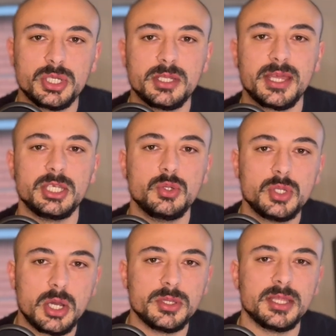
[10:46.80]
that you
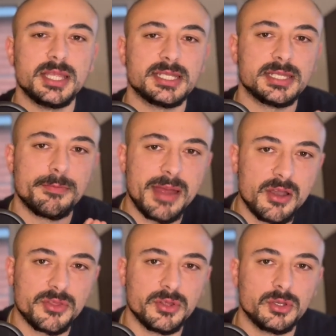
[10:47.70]
know that this is a
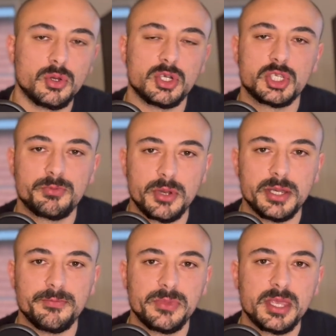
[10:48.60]
marathon, not a sprint,
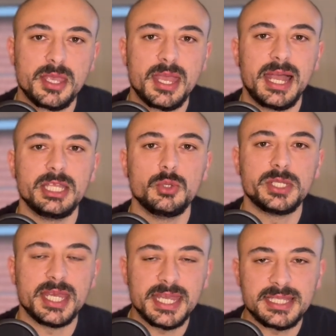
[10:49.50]
and you
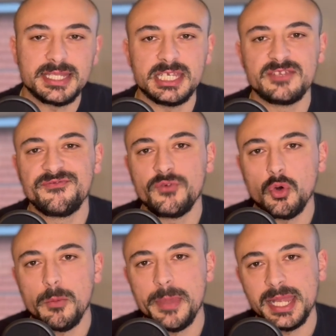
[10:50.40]
adhere to these 4
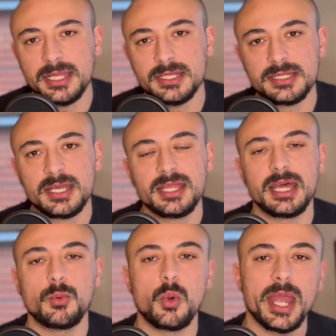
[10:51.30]
pillars that
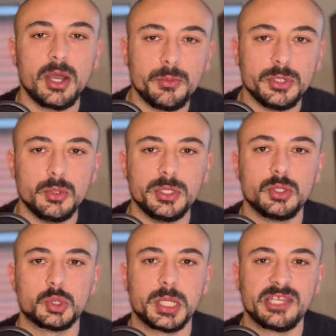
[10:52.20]
will help you with your
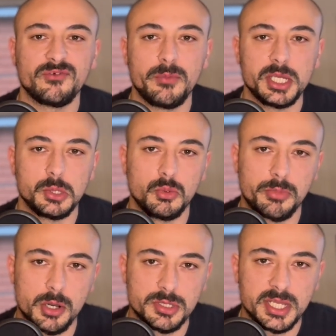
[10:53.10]
transformational
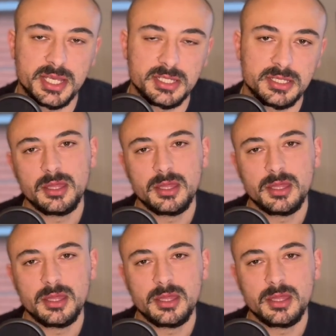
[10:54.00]
process.